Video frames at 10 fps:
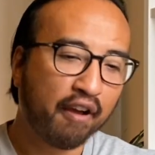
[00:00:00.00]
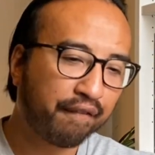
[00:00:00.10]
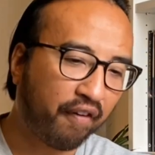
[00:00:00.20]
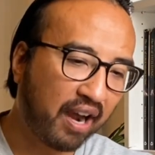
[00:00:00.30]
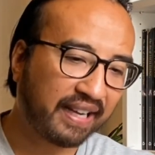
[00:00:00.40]

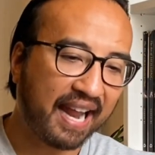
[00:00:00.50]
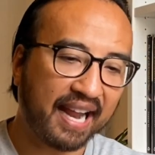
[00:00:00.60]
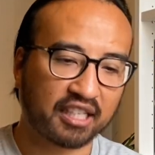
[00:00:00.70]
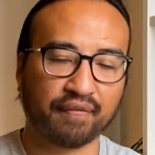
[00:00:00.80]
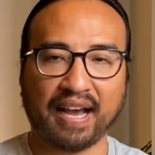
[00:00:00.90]
find the
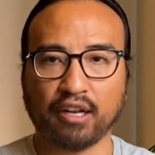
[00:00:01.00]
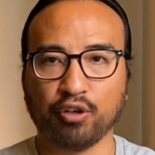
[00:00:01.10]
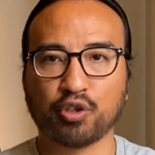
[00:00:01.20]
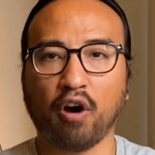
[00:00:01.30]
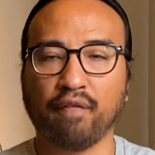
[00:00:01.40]
x
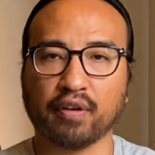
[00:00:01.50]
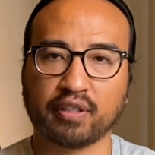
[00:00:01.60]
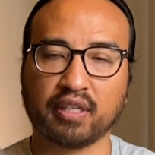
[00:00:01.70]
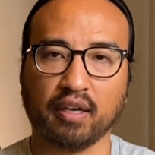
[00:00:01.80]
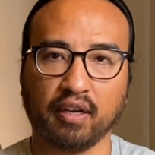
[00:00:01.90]
values of a
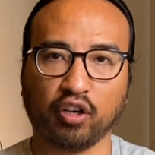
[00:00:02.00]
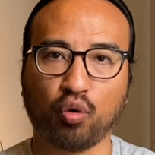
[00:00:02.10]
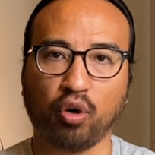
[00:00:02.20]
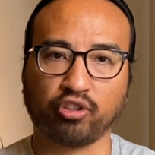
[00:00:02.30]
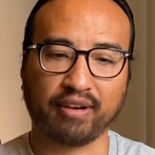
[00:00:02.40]
certain
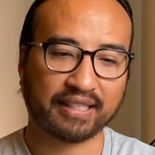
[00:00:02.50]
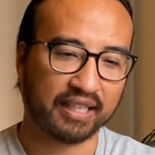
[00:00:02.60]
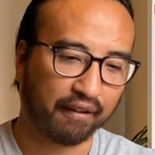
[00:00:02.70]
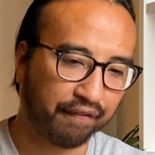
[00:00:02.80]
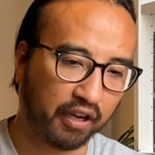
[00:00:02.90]

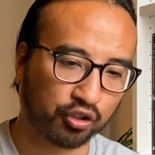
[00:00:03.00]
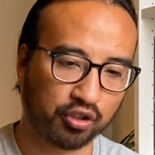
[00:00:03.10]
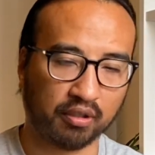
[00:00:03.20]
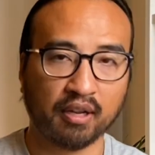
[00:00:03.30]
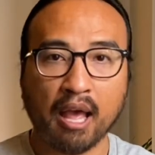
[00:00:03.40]
quadratic
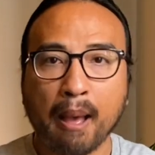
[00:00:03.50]
function,